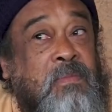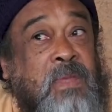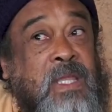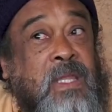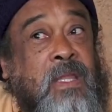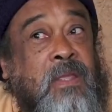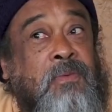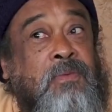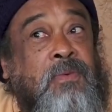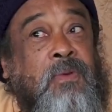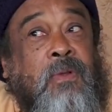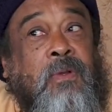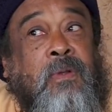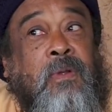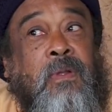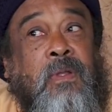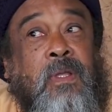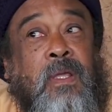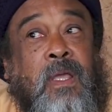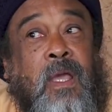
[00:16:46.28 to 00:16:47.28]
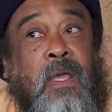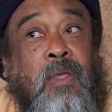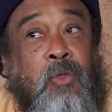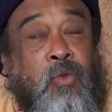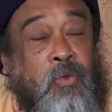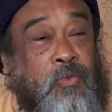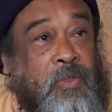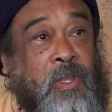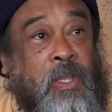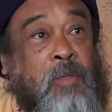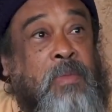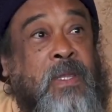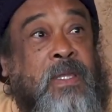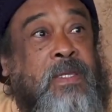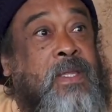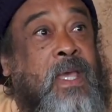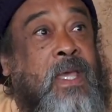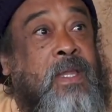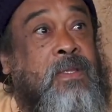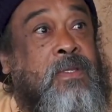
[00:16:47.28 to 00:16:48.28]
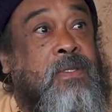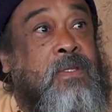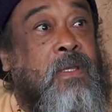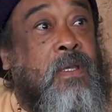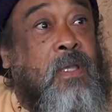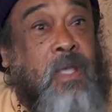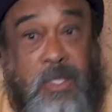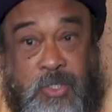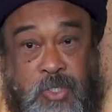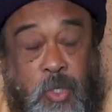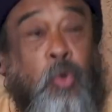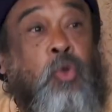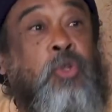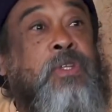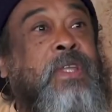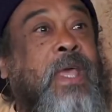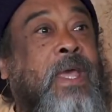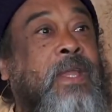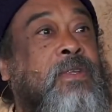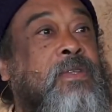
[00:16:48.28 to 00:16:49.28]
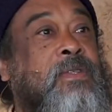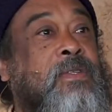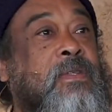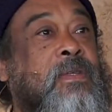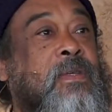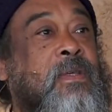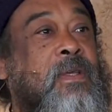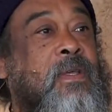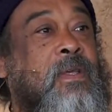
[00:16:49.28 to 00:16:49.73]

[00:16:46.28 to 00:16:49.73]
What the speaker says: meaningful? Are you feeling a bit tense? It's a good tense.